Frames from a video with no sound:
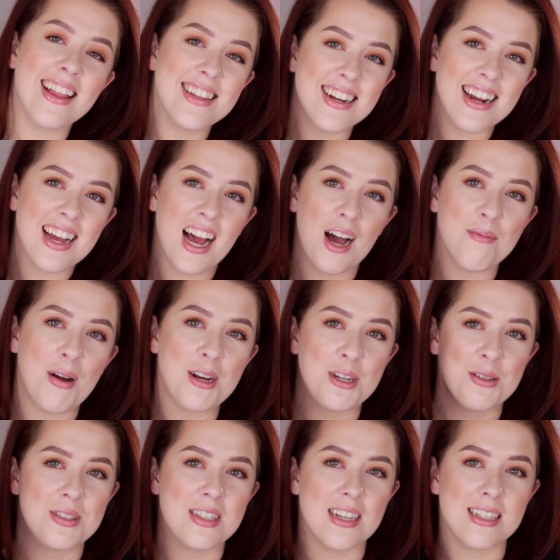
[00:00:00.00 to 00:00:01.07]
And then I have my
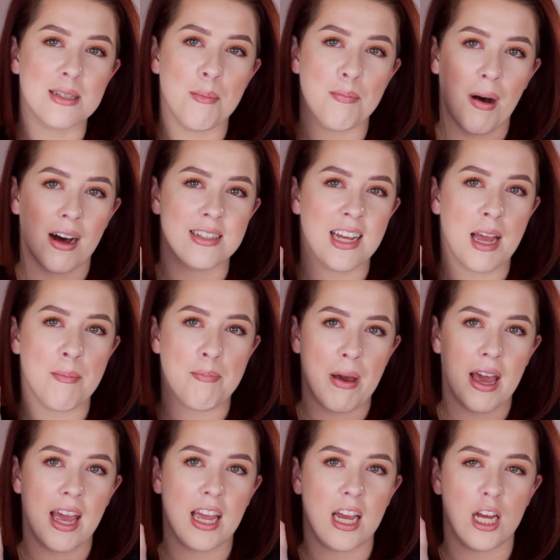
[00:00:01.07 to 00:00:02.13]
Nudestix Bondi
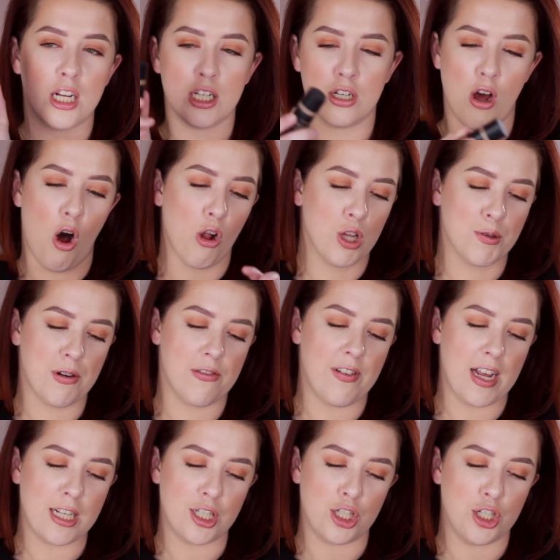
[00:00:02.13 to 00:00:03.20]
Bay All Over
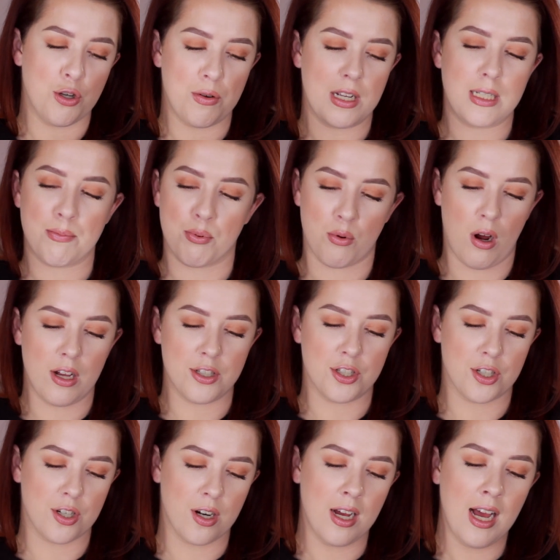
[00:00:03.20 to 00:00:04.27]
Face Nudies
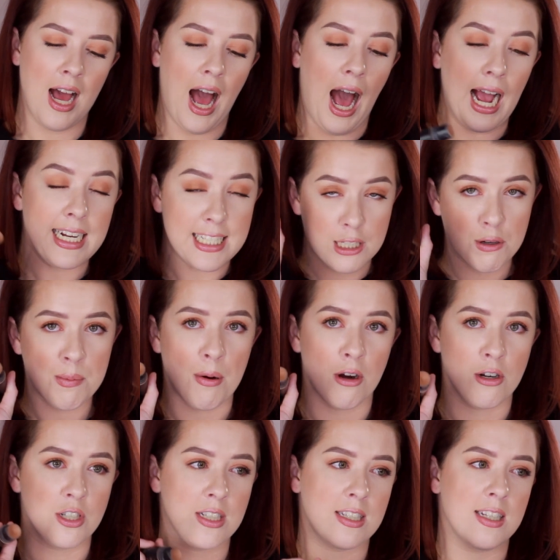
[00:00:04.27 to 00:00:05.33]
bronzer. I did
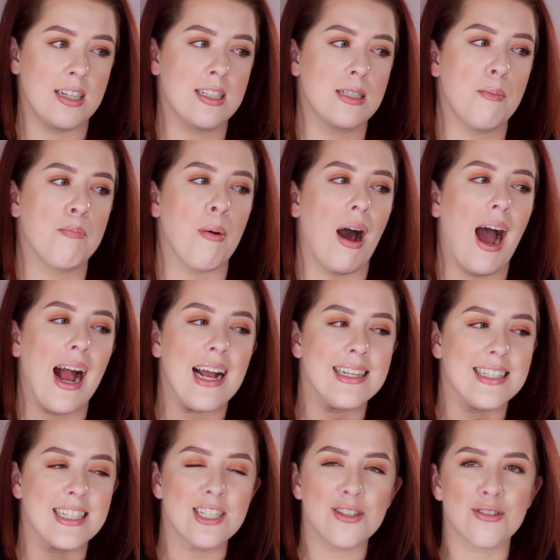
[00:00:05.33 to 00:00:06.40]
repurchase this, but I
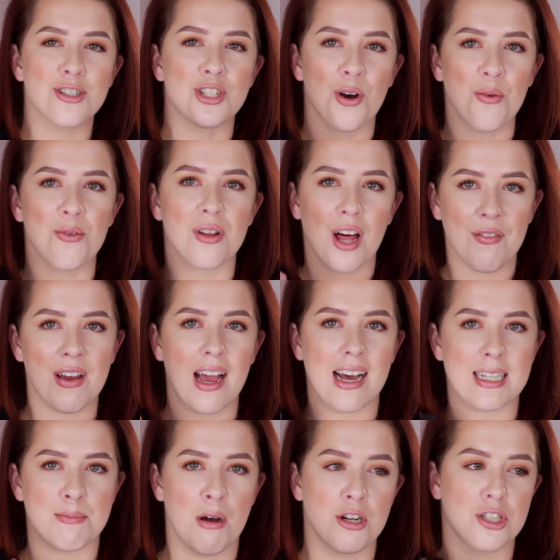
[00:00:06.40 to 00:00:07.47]
still don't love it
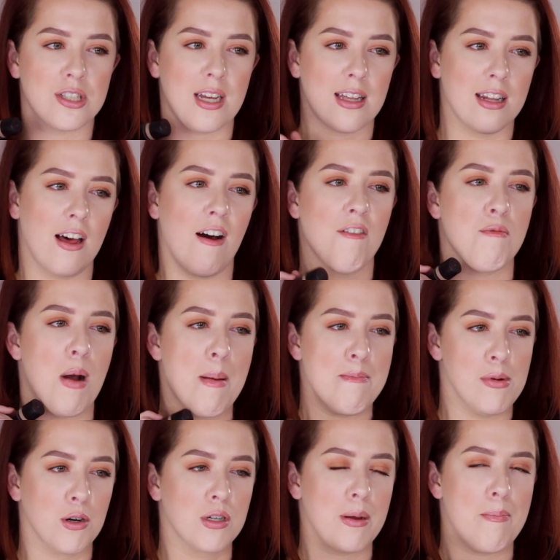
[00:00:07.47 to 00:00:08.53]
as much as I love my
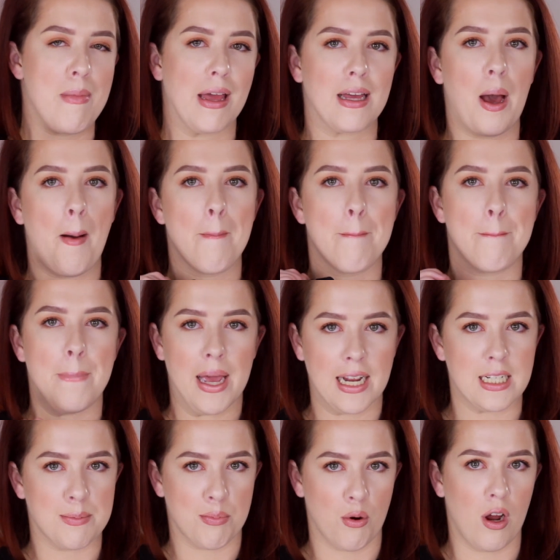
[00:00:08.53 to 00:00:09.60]
Milk Makeup
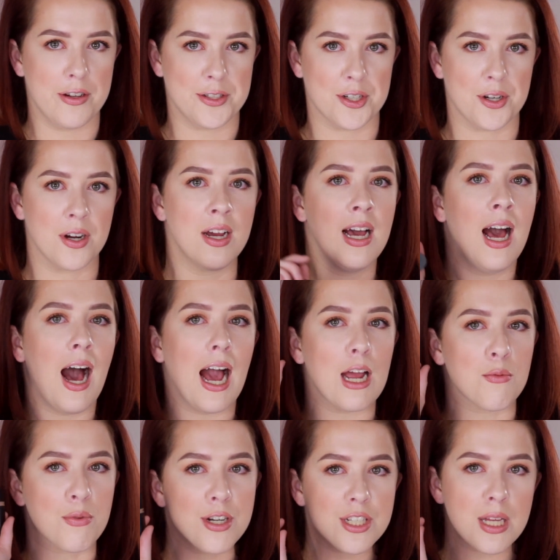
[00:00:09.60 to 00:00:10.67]
Baked bronzer.
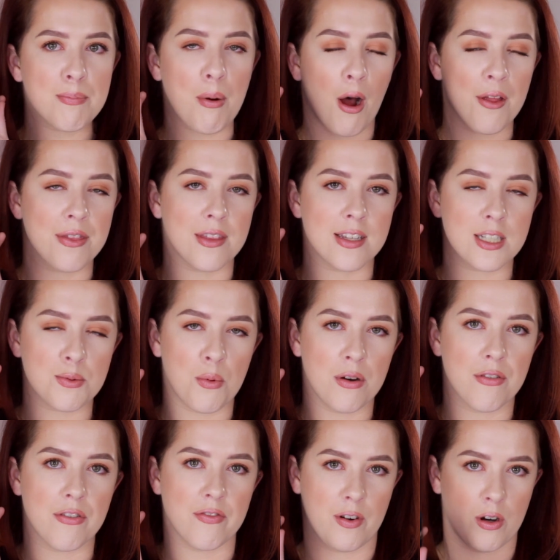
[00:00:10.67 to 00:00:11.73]
I originally bought this
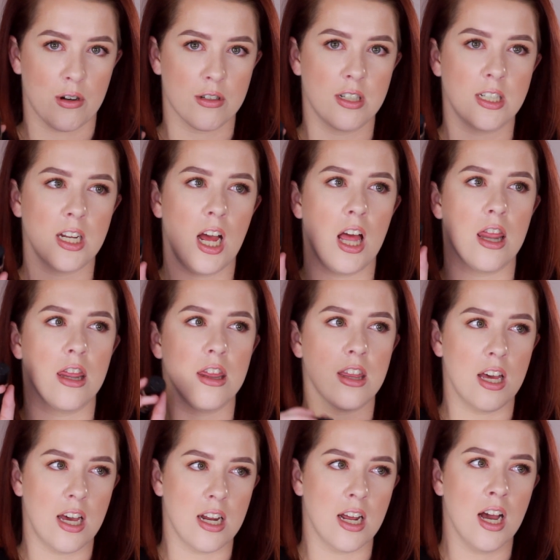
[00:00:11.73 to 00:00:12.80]
one first, and
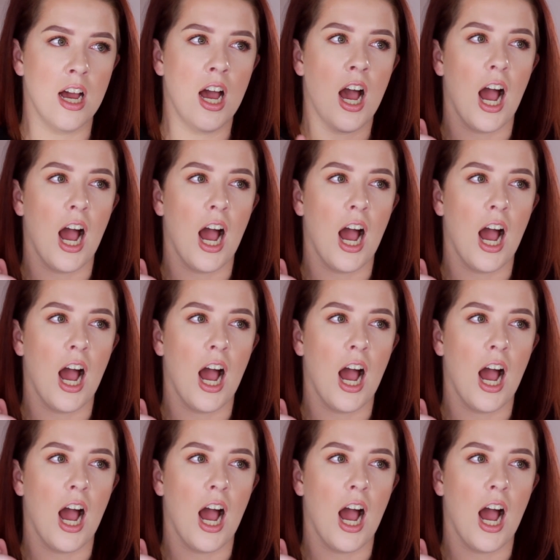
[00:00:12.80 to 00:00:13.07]
then